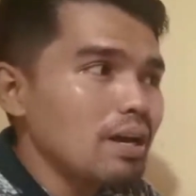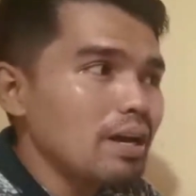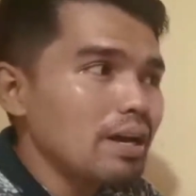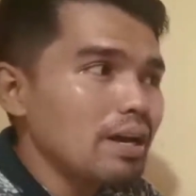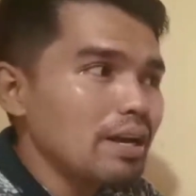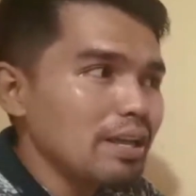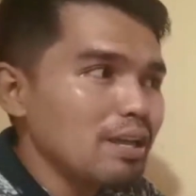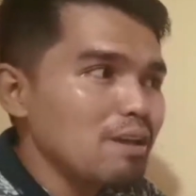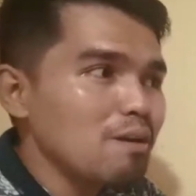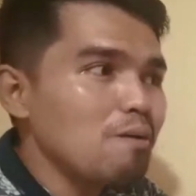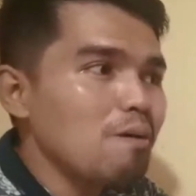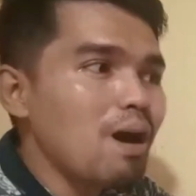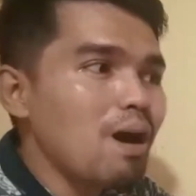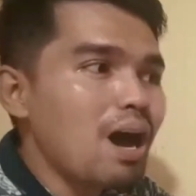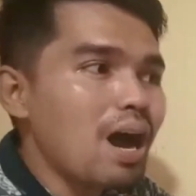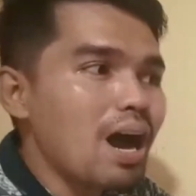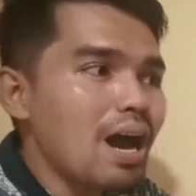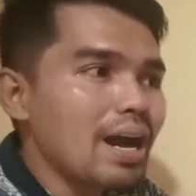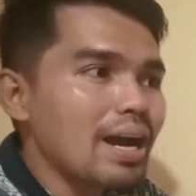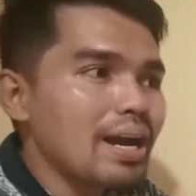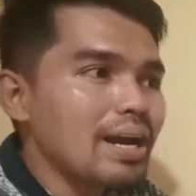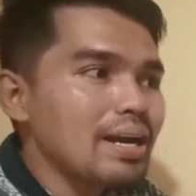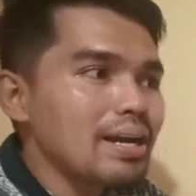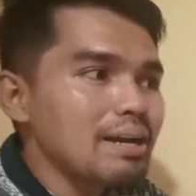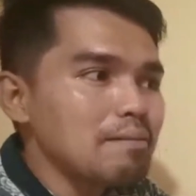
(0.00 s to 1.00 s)
you
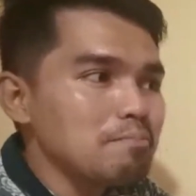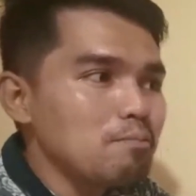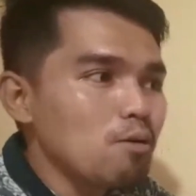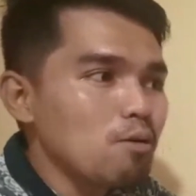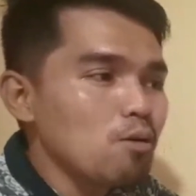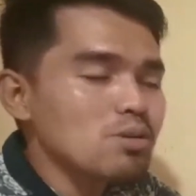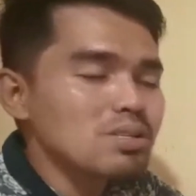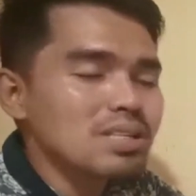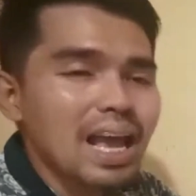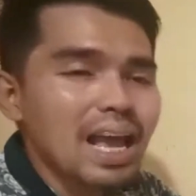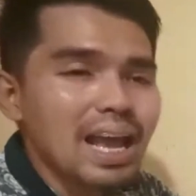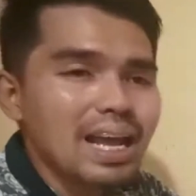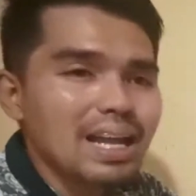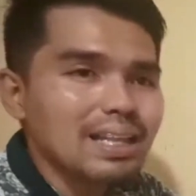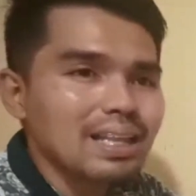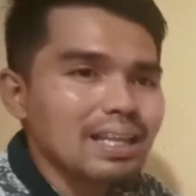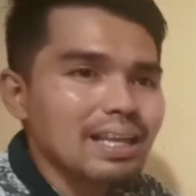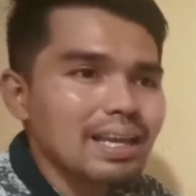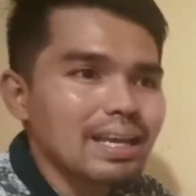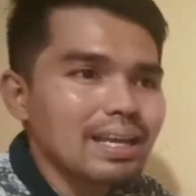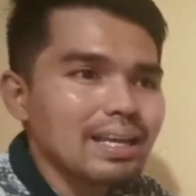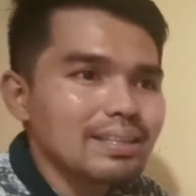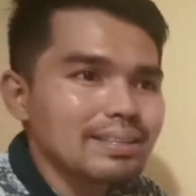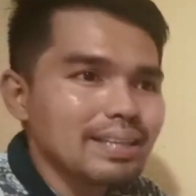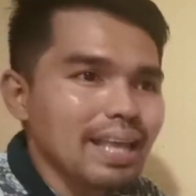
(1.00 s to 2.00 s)
are most
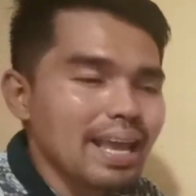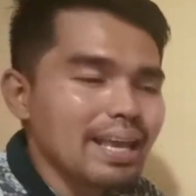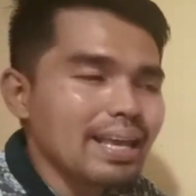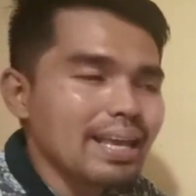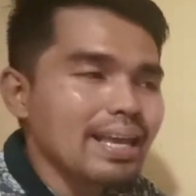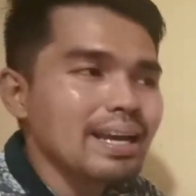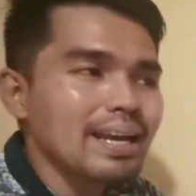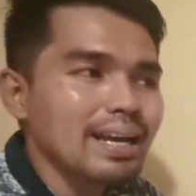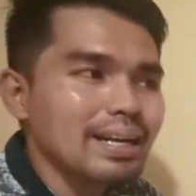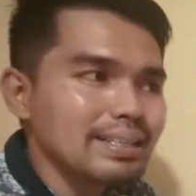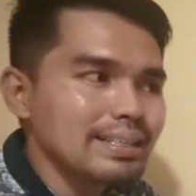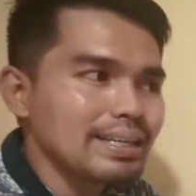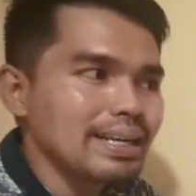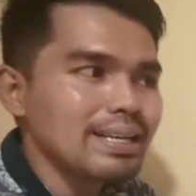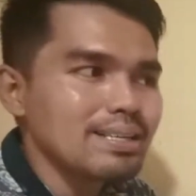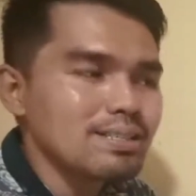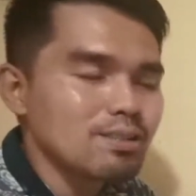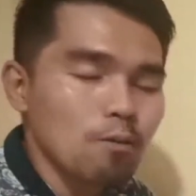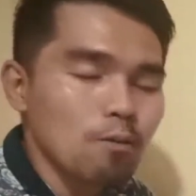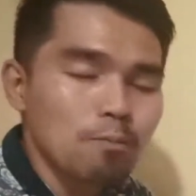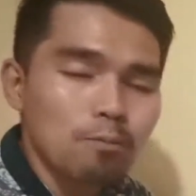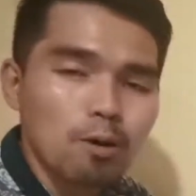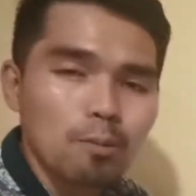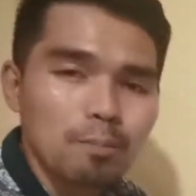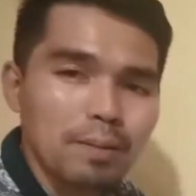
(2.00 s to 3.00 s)
likely taking a risk
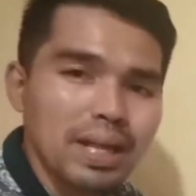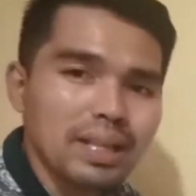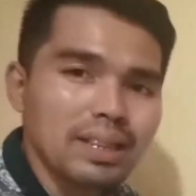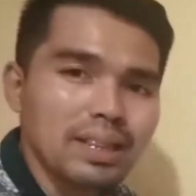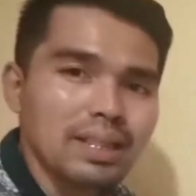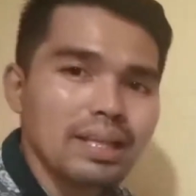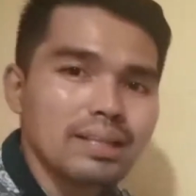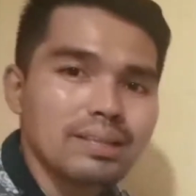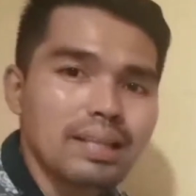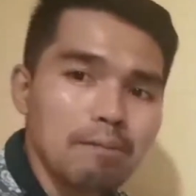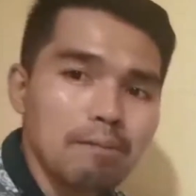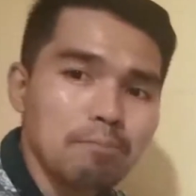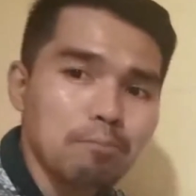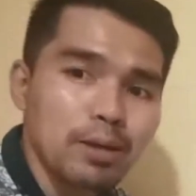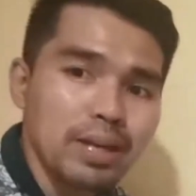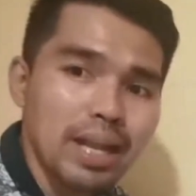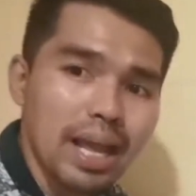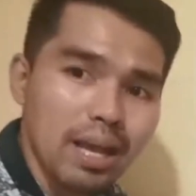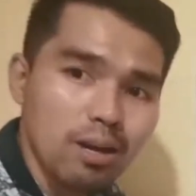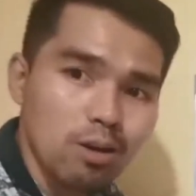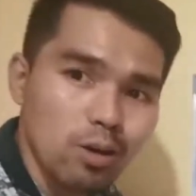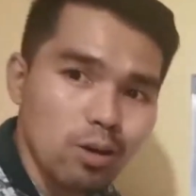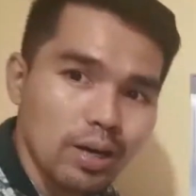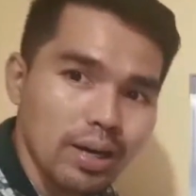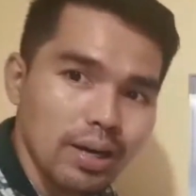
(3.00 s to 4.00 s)
of committing type 1
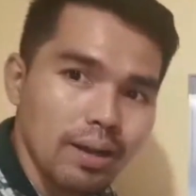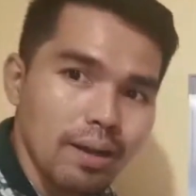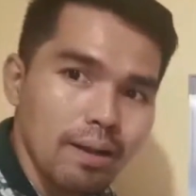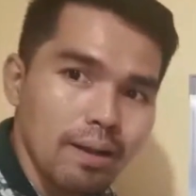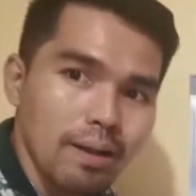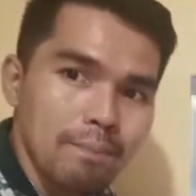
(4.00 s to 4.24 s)
error,